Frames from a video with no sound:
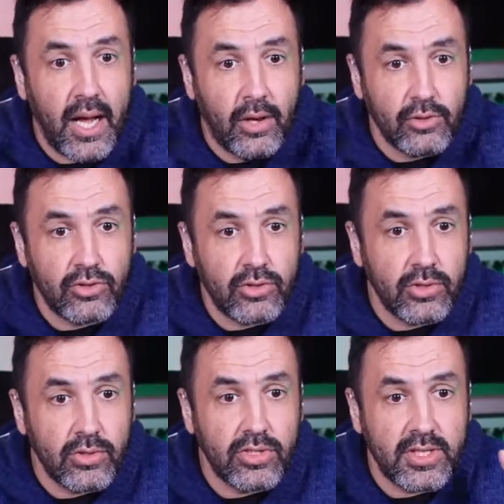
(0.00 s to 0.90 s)
also
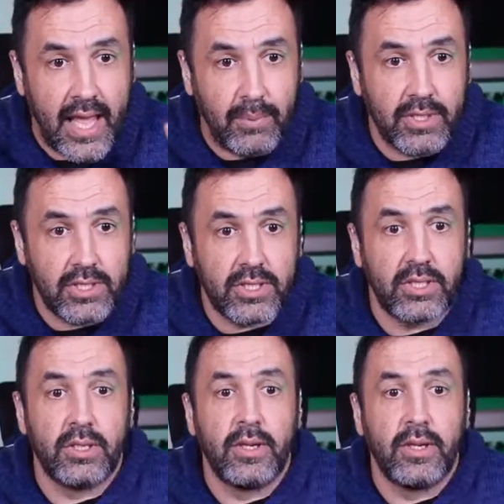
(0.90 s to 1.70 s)
establish